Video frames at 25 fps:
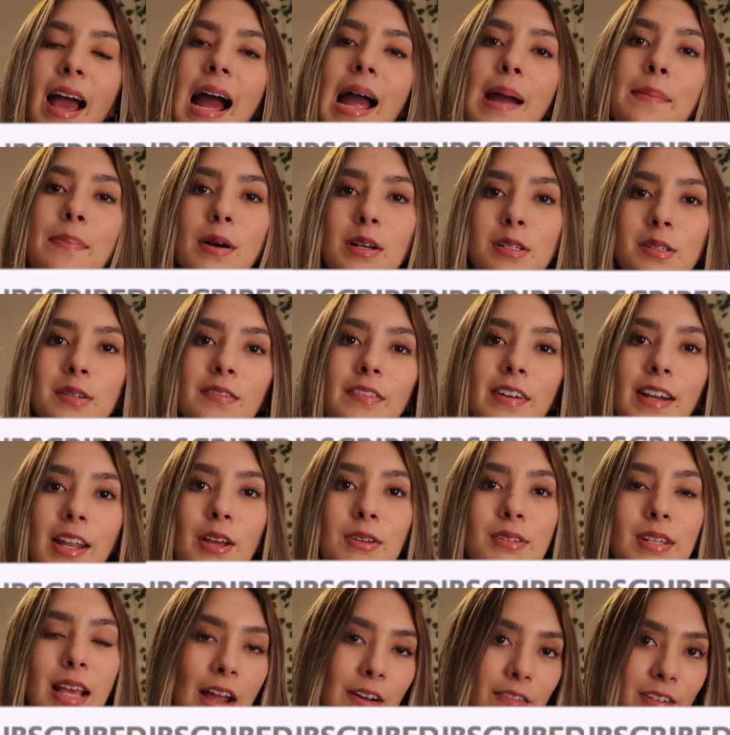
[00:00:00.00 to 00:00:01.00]
I post new
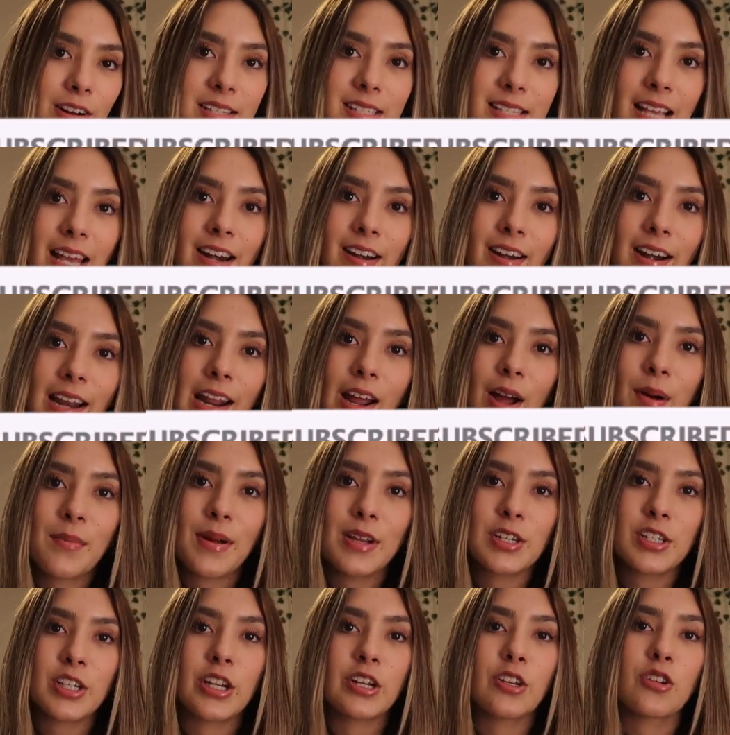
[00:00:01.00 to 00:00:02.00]
videos every Saturday on
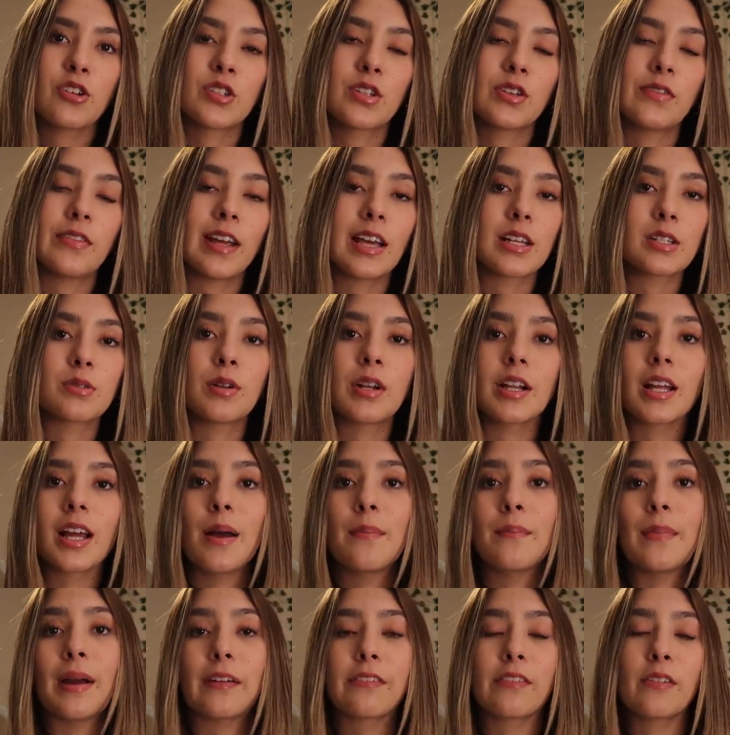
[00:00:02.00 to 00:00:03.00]
my channel, so if you guys want to to
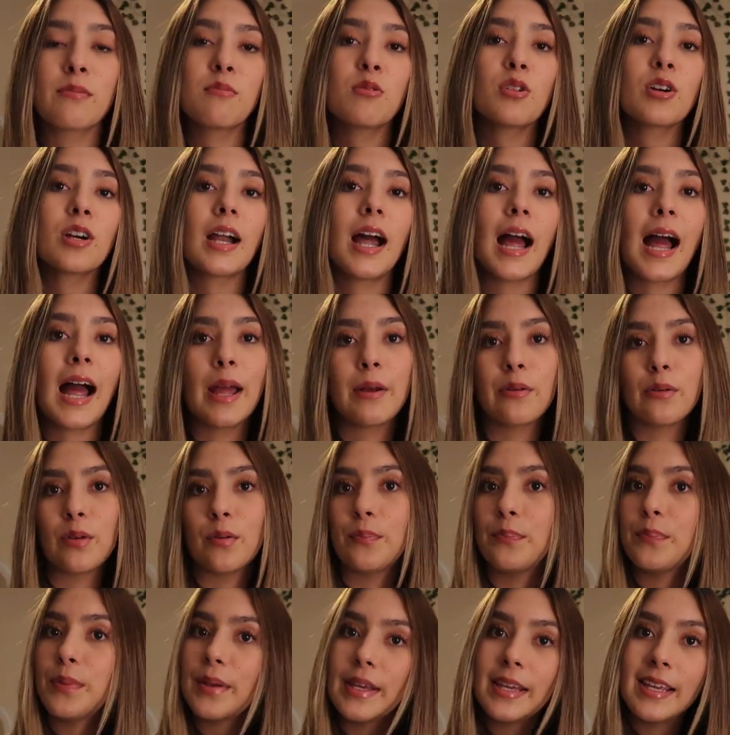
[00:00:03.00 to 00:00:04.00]
come back for more, I will
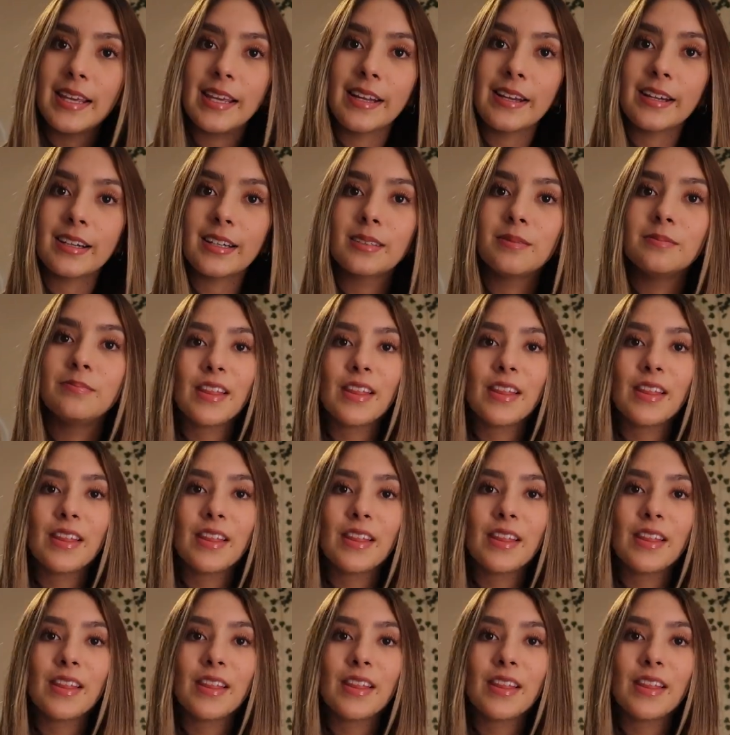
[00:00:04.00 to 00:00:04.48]
be here.